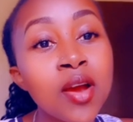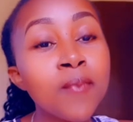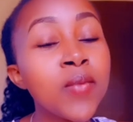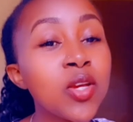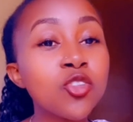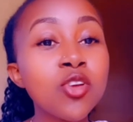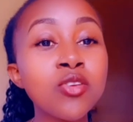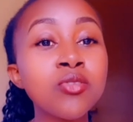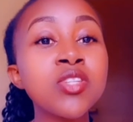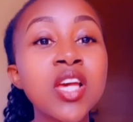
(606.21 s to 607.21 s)
make sure
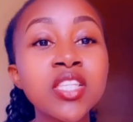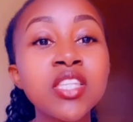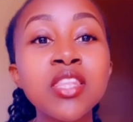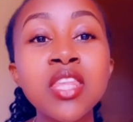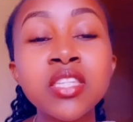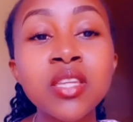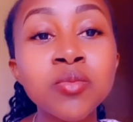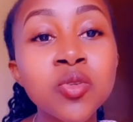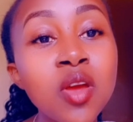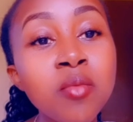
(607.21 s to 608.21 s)
you just hit the
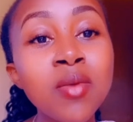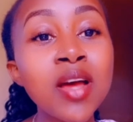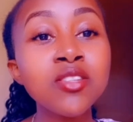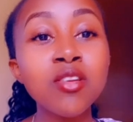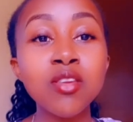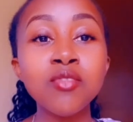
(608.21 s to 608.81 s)
subscribe button.